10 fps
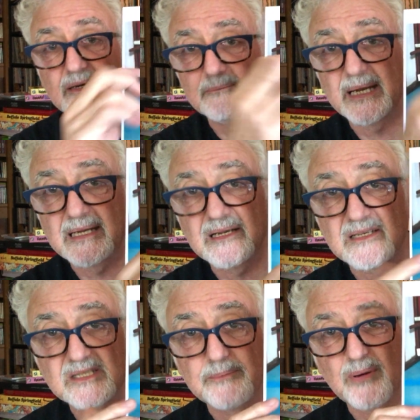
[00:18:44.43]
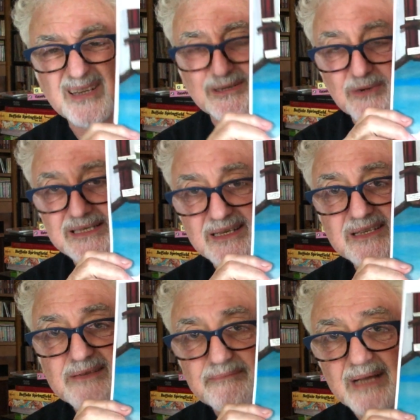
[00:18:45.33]
on making us the parts. It wasn't
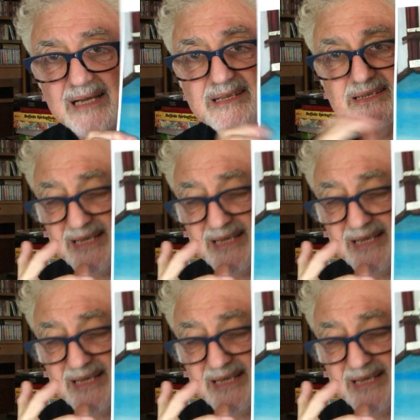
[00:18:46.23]
as nice as